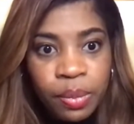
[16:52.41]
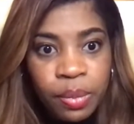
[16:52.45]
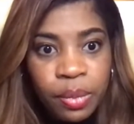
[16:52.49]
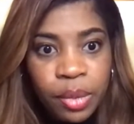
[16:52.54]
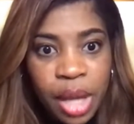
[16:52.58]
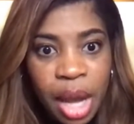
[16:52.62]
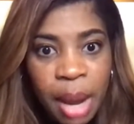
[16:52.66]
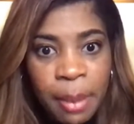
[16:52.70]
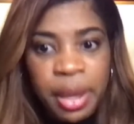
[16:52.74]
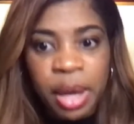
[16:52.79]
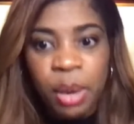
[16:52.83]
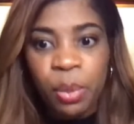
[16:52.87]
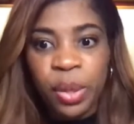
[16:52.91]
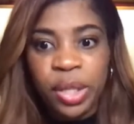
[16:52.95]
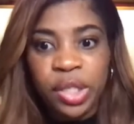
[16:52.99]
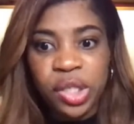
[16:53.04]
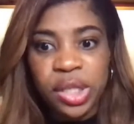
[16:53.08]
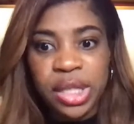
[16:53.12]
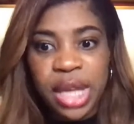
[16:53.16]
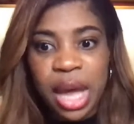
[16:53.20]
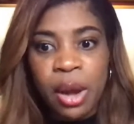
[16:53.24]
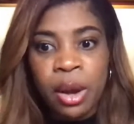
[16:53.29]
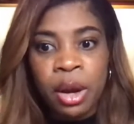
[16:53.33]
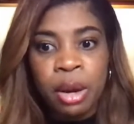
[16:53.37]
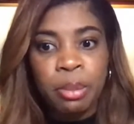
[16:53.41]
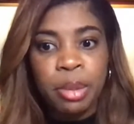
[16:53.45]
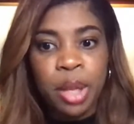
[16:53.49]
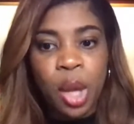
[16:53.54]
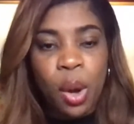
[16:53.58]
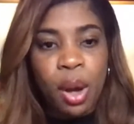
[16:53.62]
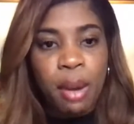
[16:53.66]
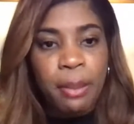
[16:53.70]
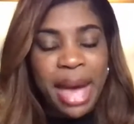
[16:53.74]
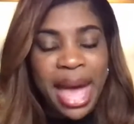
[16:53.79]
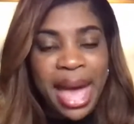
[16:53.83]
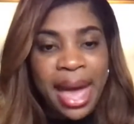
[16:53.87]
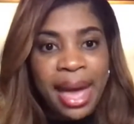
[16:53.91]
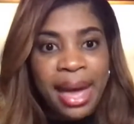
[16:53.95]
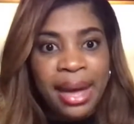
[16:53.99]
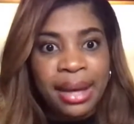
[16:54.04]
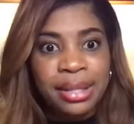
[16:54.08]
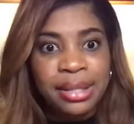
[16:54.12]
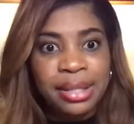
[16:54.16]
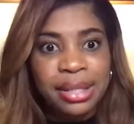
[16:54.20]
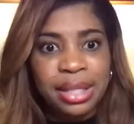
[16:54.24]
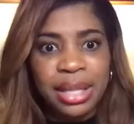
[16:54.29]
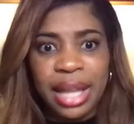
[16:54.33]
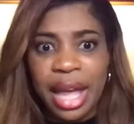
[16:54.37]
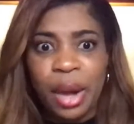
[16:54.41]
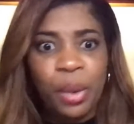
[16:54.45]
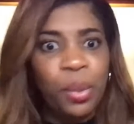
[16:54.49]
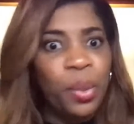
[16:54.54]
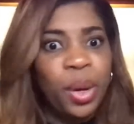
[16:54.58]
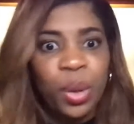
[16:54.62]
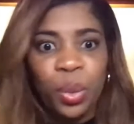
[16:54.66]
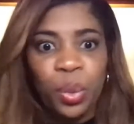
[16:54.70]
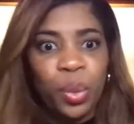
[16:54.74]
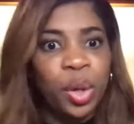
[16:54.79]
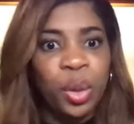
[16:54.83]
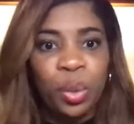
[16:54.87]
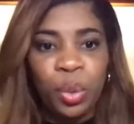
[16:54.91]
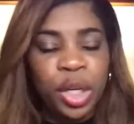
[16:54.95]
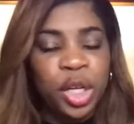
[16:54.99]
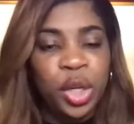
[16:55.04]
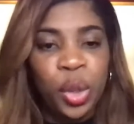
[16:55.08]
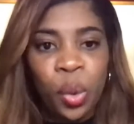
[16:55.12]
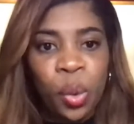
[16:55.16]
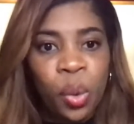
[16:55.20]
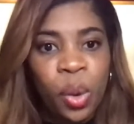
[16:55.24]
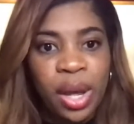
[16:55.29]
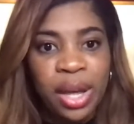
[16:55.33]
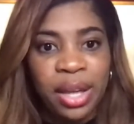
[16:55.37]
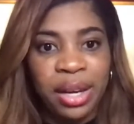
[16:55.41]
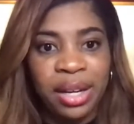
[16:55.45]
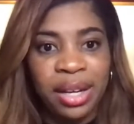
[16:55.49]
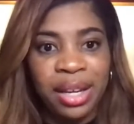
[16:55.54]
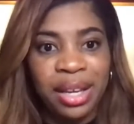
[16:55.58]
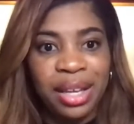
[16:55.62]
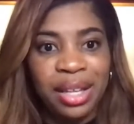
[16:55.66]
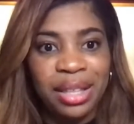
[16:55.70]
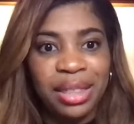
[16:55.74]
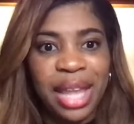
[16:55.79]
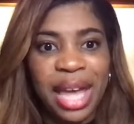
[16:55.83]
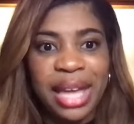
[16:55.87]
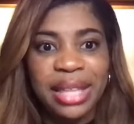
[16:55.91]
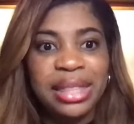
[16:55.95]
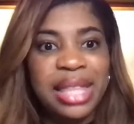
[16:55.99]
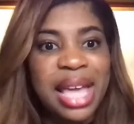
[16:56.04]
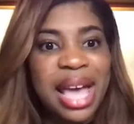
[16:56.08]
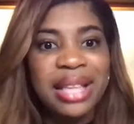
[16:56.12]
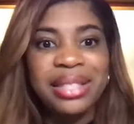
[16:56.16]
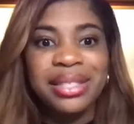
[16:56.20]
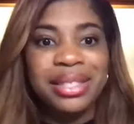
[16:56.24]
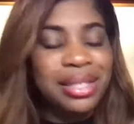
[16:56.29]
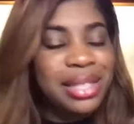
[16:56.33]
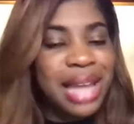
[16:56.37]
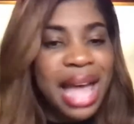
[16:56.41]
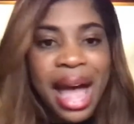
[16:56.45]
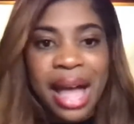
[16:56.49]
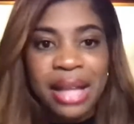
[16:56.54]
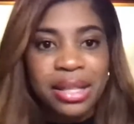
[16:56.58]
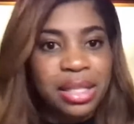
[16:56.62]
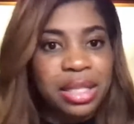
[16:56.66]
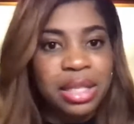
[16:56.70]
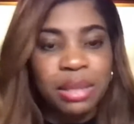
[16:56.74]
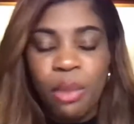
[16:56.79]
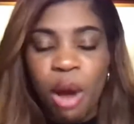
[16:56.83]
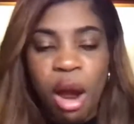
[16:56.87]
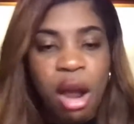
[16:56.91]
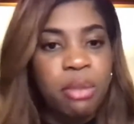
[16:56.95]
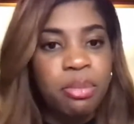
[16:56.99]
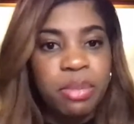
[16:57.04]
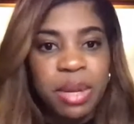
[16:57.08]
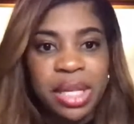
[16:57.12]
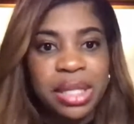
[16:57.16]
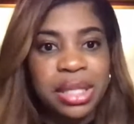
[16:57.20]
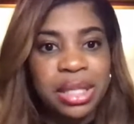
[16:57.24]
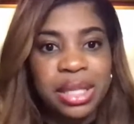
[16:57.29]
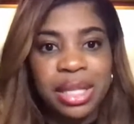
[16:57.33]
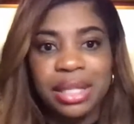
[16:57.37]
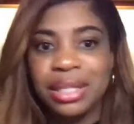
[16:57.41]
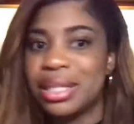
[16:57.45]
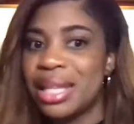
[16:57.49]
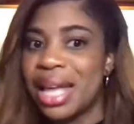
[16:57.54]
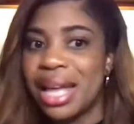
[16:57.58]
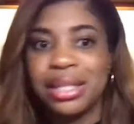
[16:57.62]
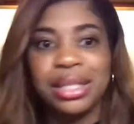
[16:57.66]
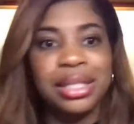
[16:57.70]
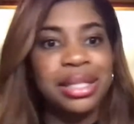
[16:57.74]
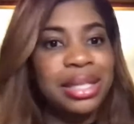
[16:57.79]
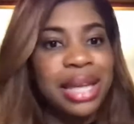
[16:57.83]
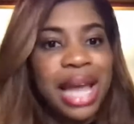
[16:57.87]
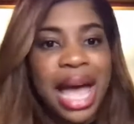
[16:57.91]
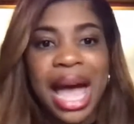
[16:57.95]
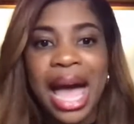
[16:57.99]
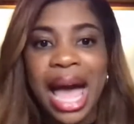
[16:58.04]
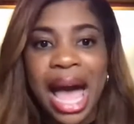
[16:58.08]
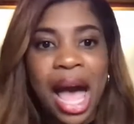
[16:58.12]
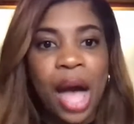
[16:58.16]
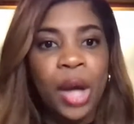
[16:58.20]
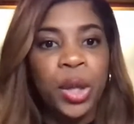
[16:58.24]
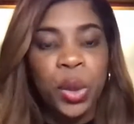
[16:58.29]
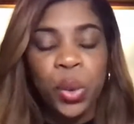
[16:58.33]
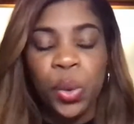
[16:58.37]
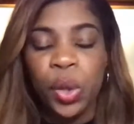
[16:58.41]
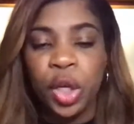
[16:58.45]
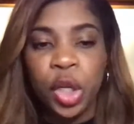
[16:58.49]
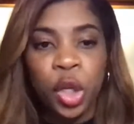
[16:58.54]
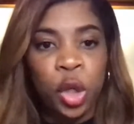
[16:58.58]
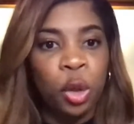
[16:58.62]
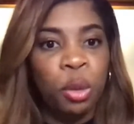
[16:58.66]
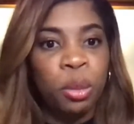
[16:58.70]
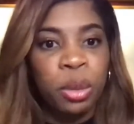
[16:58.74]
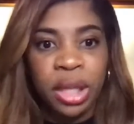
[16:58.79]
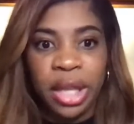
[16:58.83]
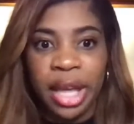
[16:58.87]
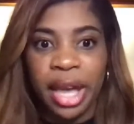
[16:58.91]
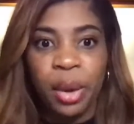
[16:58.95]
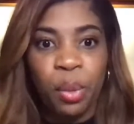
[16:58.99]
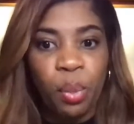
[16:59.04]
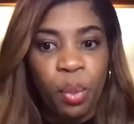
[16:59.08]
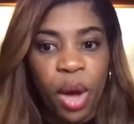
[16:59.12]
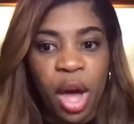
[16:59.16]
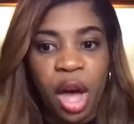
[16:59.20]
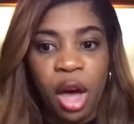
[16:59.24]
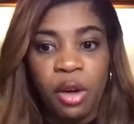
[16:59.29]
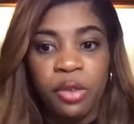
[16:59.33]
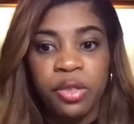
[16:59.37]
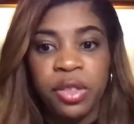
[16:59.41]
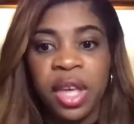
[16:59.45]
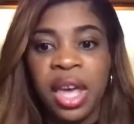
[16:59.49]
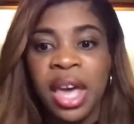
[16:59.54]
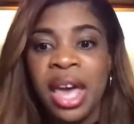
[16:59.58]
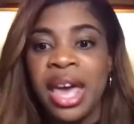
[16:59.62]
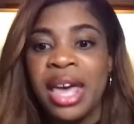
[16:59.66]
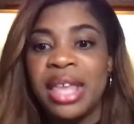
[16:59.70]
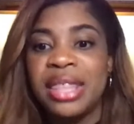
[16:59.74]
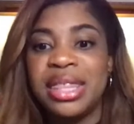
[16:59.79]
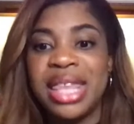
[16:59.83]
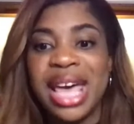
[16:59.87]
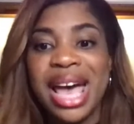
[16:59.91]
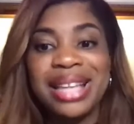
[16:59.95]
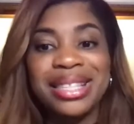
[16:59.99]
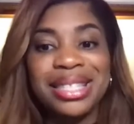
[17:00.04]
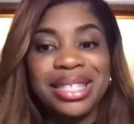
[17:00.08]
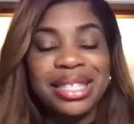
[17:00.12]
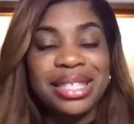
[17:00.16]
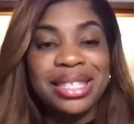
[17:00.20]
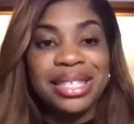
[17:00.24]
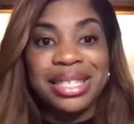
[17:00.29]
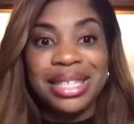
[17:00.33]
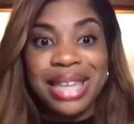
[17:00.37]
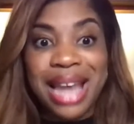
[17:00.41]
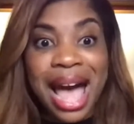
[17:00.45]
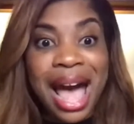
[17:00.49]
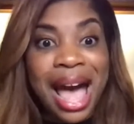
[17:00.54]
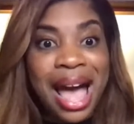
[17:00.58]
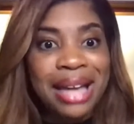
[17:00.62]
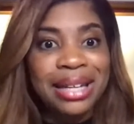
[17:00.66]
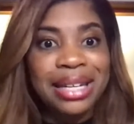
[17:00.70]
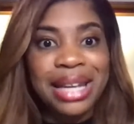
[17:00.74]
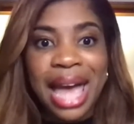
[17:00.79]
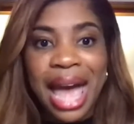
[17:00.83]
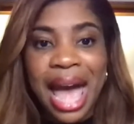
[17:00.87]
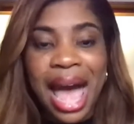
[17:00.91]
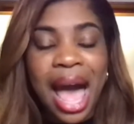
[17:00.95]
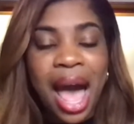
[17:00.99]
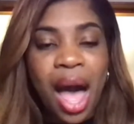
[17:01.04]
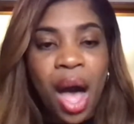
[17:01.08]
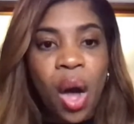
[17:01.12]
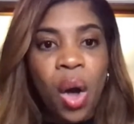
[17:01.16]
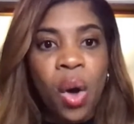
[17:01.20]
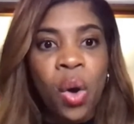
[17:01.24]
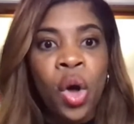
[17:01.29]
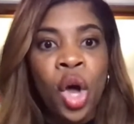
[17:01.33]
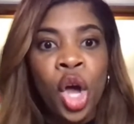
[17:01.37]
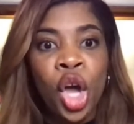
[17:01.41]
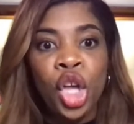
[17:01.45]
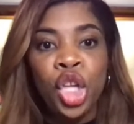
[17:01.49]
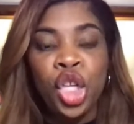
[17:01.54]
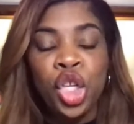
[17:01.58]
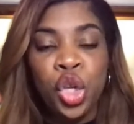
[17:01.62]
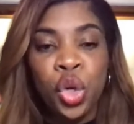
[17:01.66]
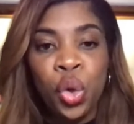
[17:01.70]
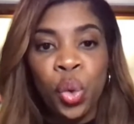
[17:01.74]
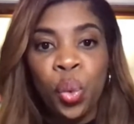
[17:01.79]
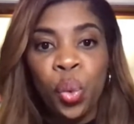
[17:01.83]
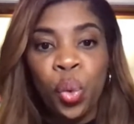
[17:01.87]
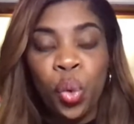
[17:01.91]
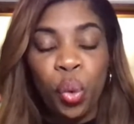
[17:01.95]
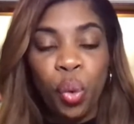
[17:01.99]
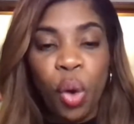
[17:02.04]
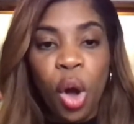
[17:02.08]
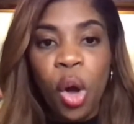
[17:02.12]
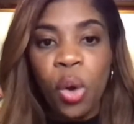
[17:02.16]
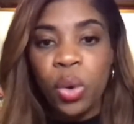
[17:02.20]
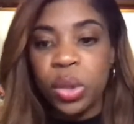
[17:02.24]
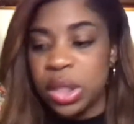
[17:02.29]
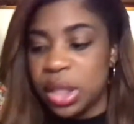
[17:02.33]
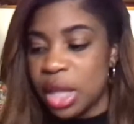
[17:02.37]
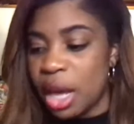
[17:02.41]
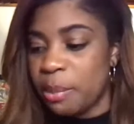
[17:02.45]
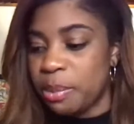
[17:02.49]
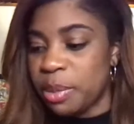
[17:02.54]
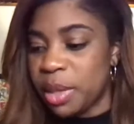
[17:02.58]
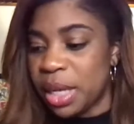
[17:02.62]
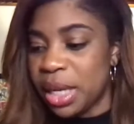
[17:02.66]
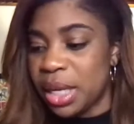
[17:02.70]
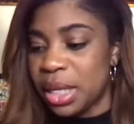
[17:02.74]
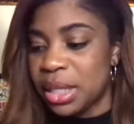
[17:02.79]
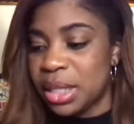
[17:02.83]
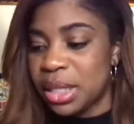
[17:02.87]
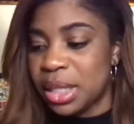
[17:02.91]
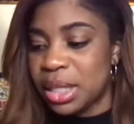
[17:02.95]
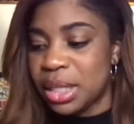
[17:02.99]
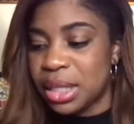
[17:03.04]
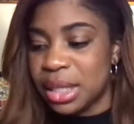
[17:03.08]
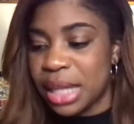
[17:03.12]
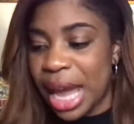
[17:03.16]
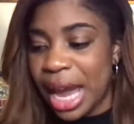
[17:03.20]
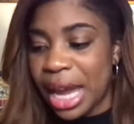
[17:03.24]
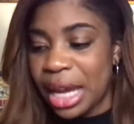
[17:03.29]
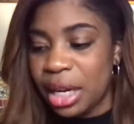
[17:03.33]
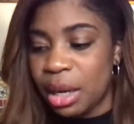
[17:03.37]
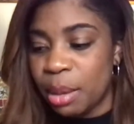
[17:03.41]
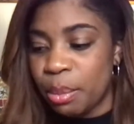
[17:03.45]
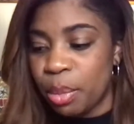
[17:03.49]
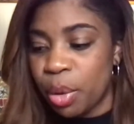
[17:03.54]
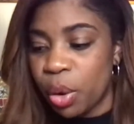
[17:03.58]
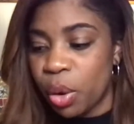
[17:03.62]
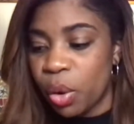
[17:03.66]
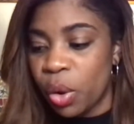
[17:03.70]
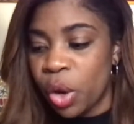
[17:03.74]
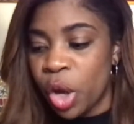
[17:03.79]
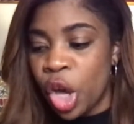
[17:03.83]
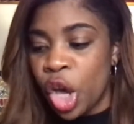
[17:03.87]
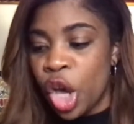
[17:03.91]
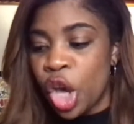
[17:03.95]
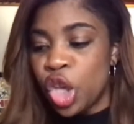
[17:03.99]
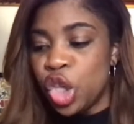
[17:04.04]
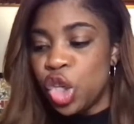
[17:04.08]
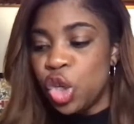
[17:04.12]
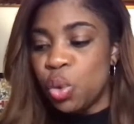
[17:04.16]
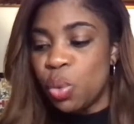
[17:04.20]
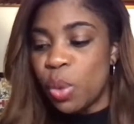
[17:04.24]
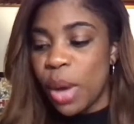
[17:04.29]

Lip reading: I mean, we just out here blowing bags? Like, what are we doing? Like, that's not smart business. That's not how you accumulate wealth. That's not how you grow something sustainable. You